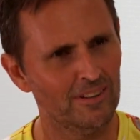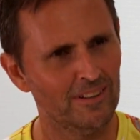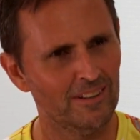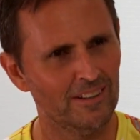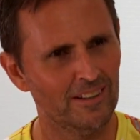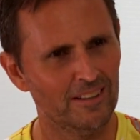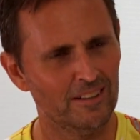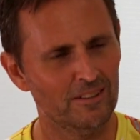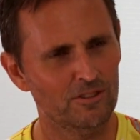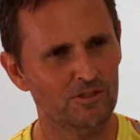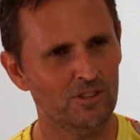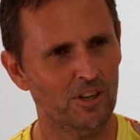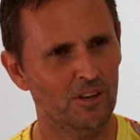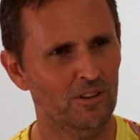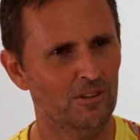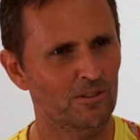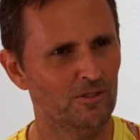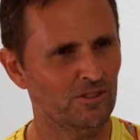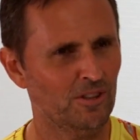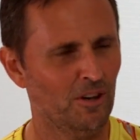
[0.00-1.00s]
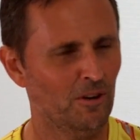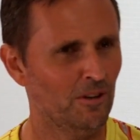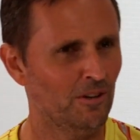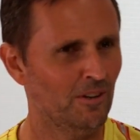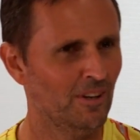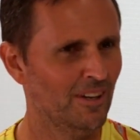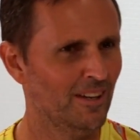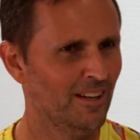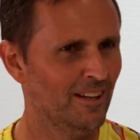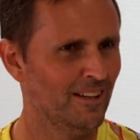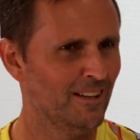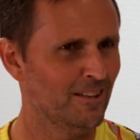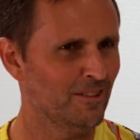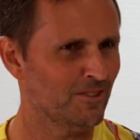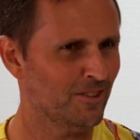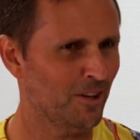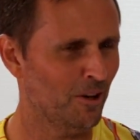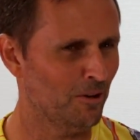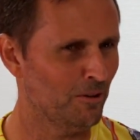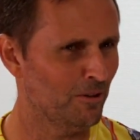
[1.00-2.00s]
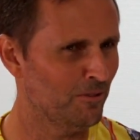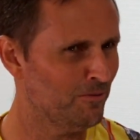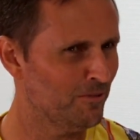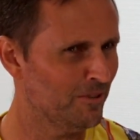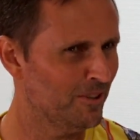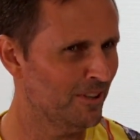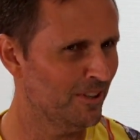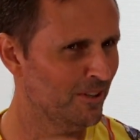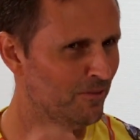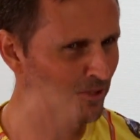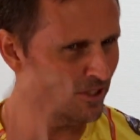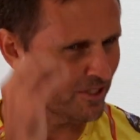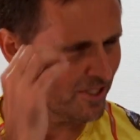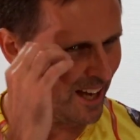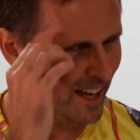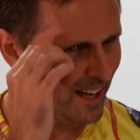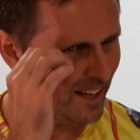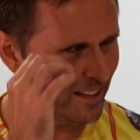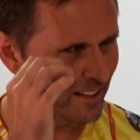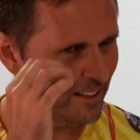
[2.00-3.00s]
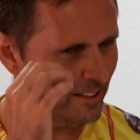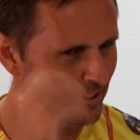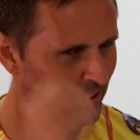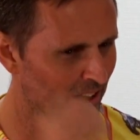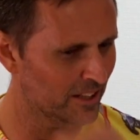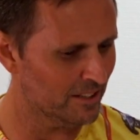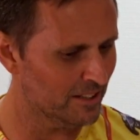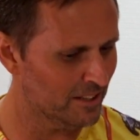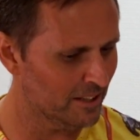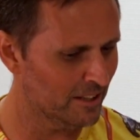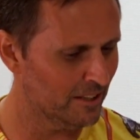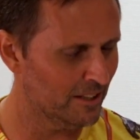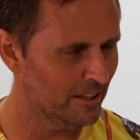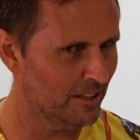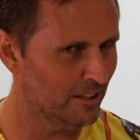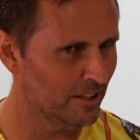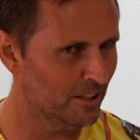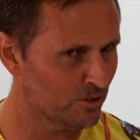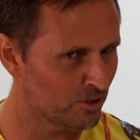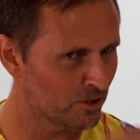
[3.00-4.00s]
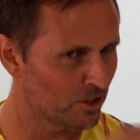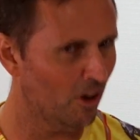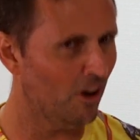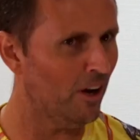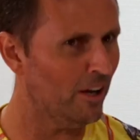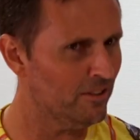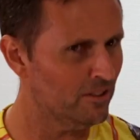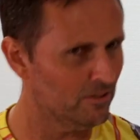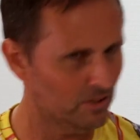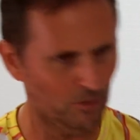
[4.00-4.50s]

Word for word: Yeah. So, so, so if, if you're saying that is God?